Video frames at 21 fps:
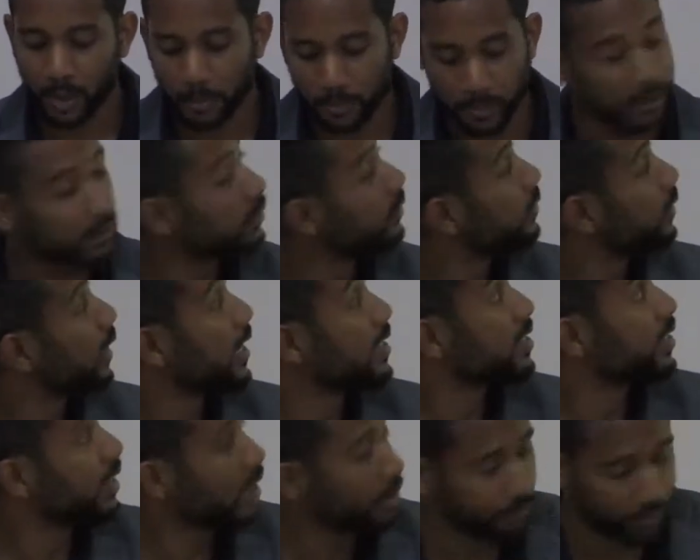But that's
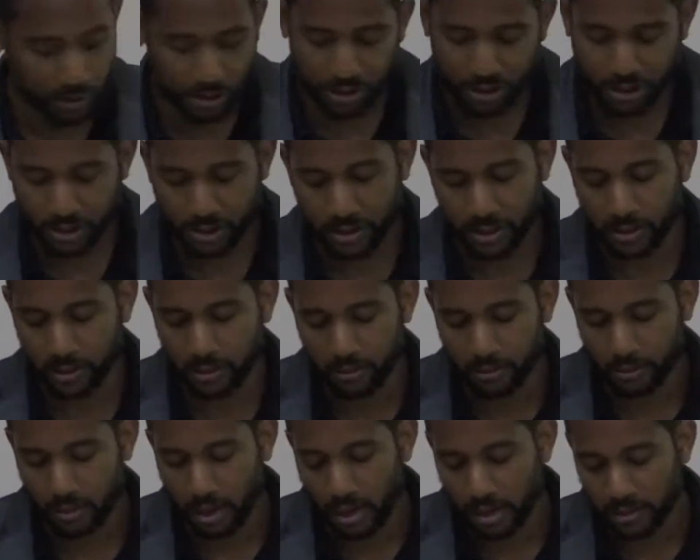the definition there.
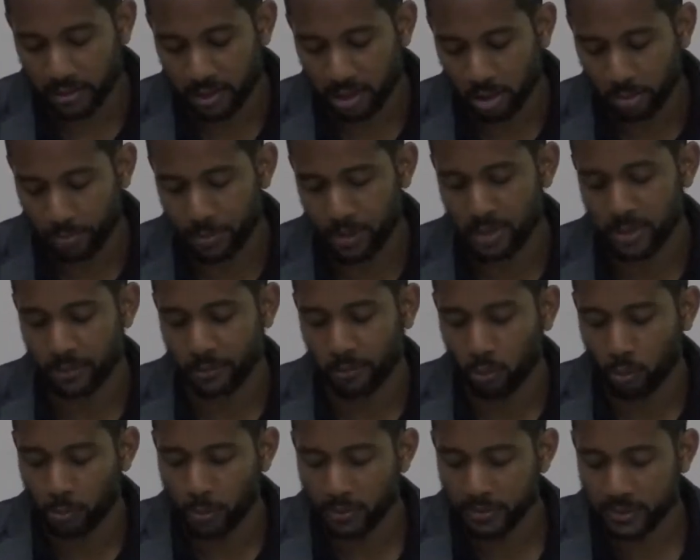Art therapy is a
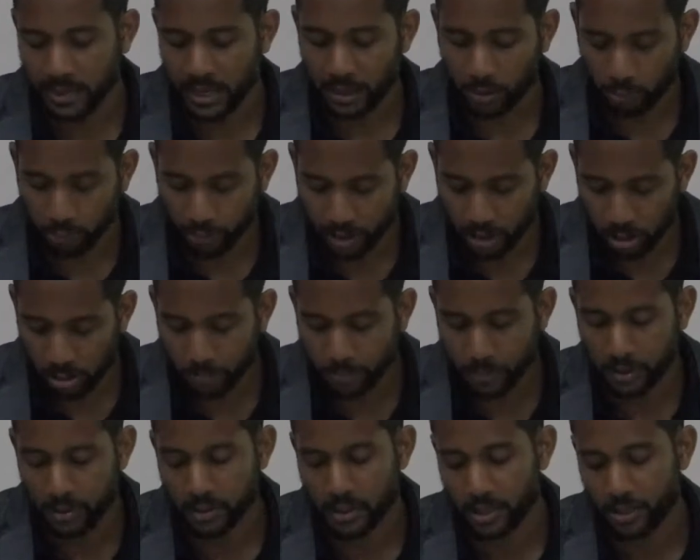form of
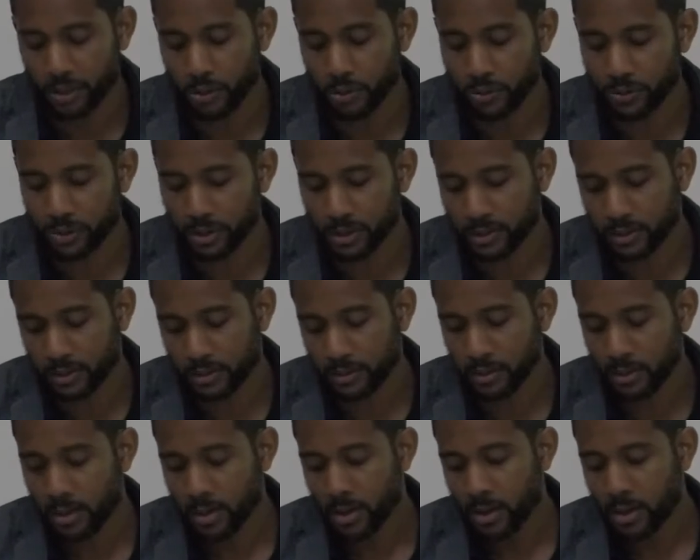psychotherapy that uses
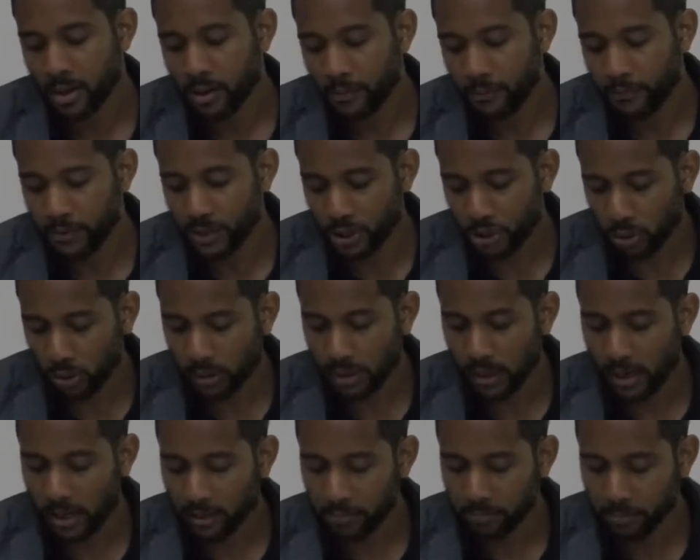visual
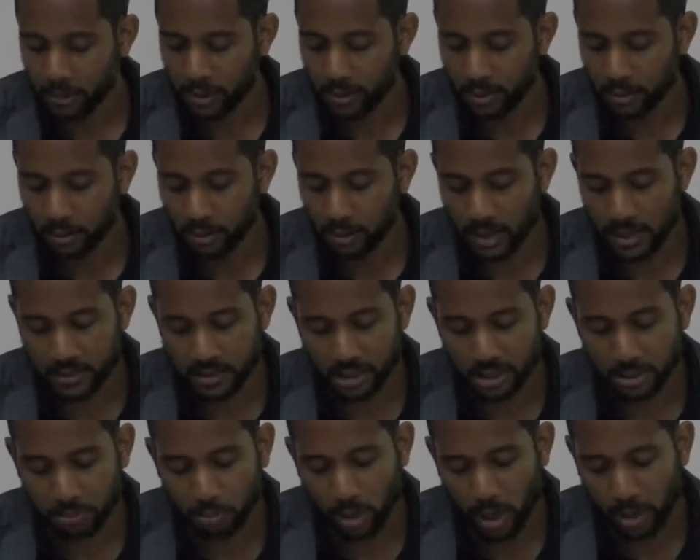art media as
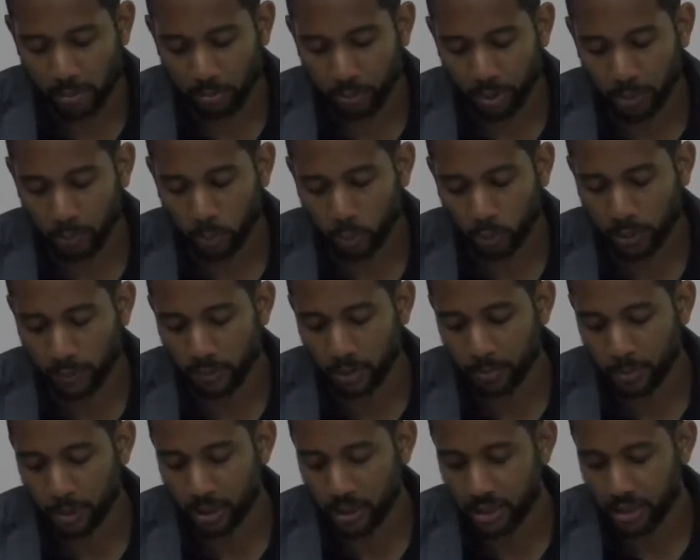its primary mode of
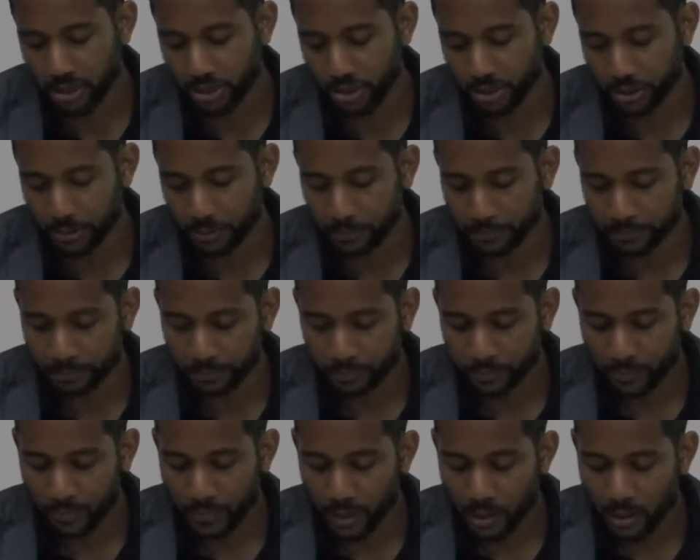communication.
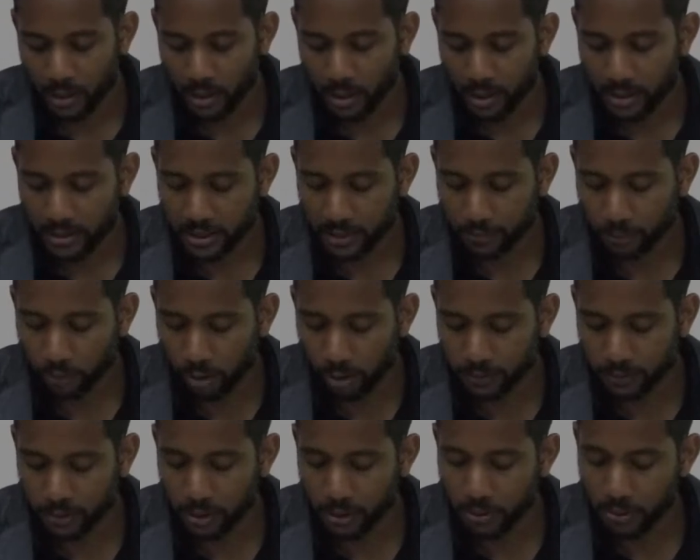It
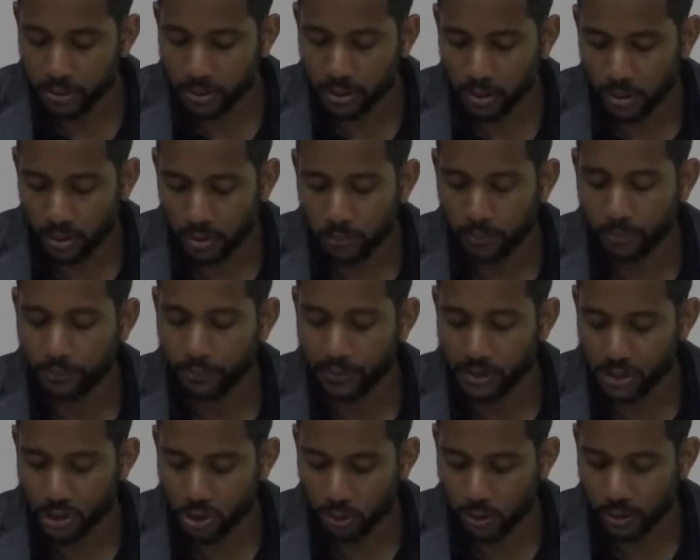involves the use of
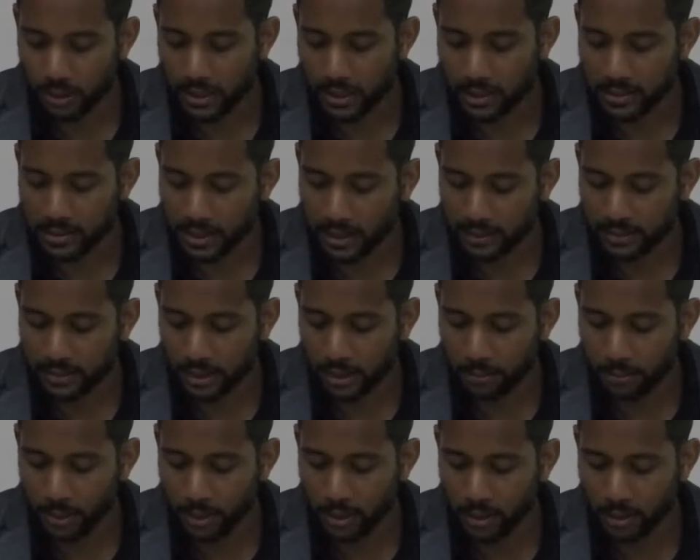visual and tactile
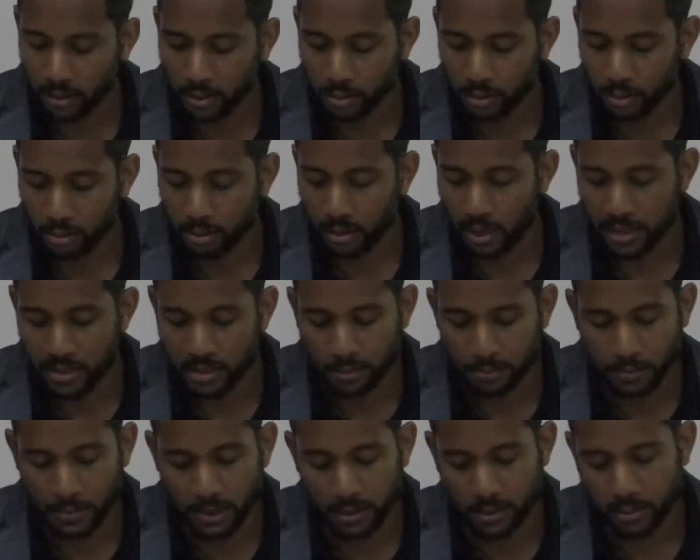media as a
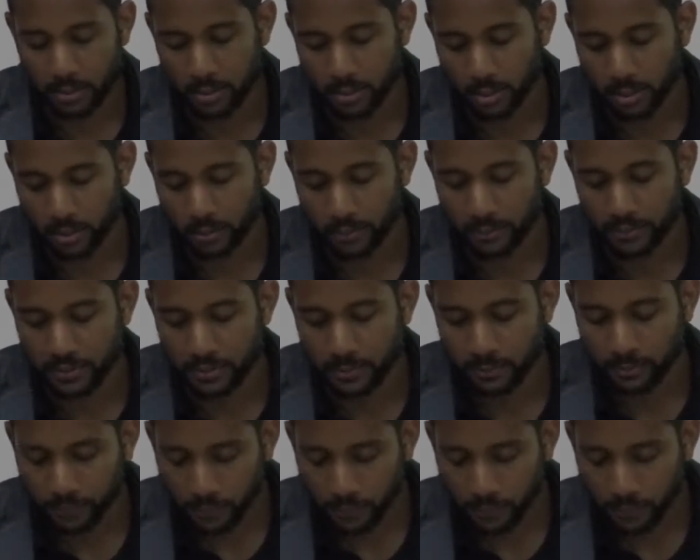means of